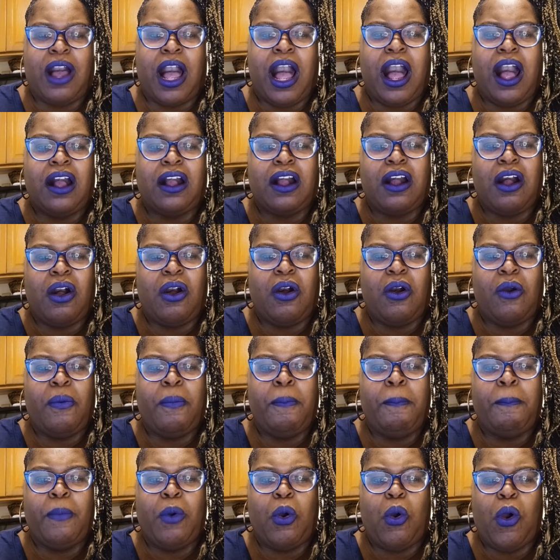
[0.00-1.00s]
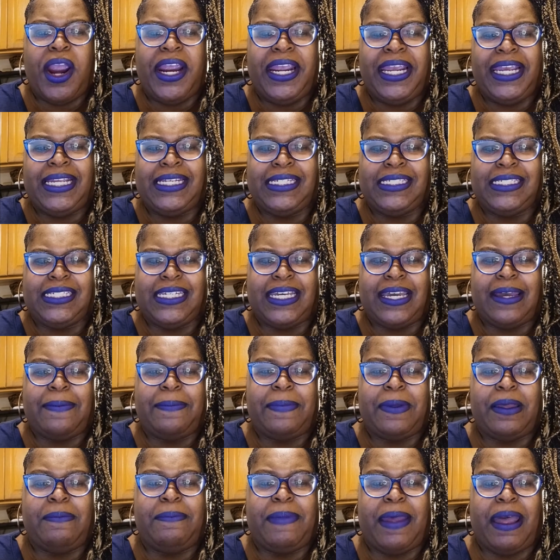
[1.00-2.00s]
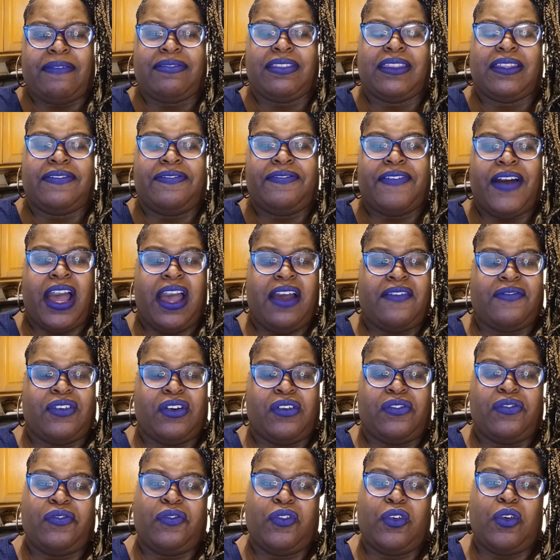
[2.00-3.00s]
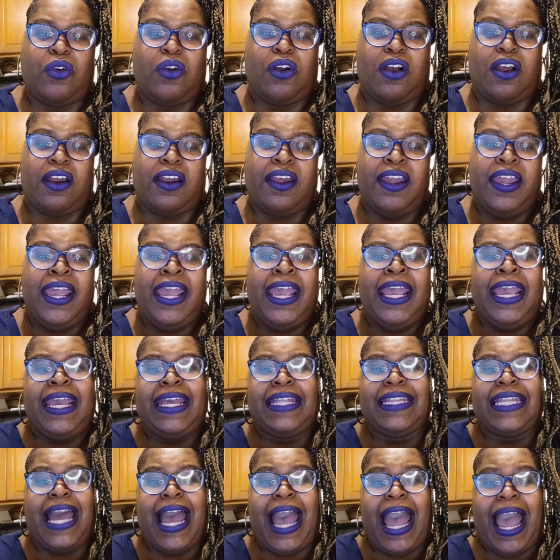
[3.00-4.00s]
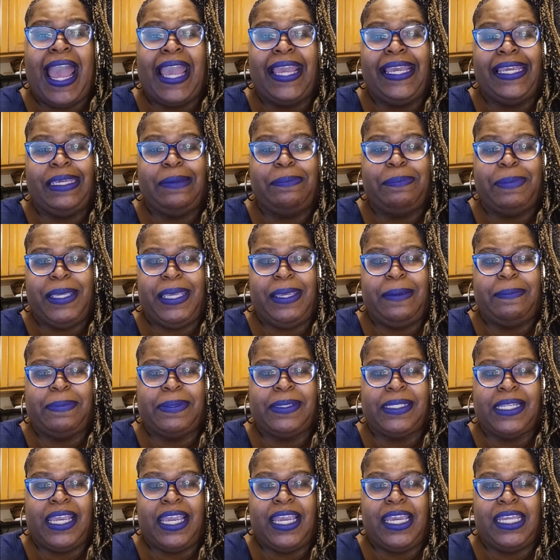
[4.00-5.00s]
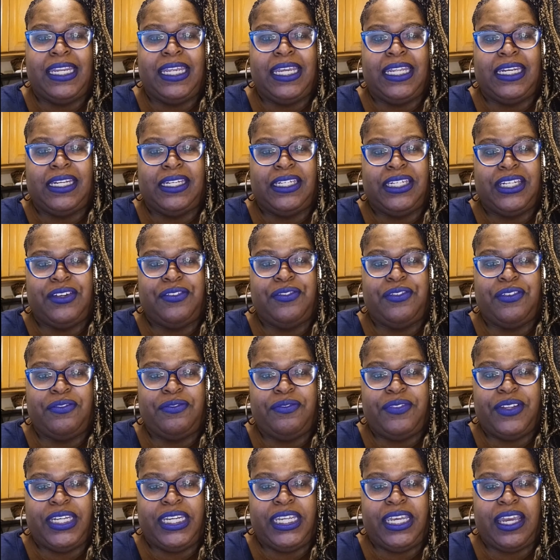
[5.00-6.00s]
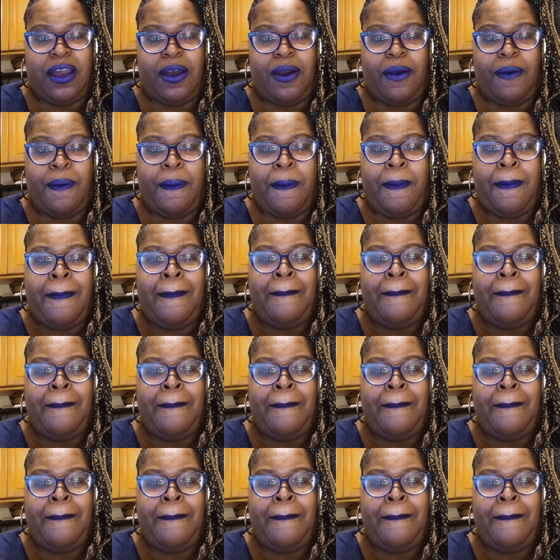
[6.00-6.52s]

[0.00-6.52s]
I'll go more in depth about the 504 and the IEP plan in a different video,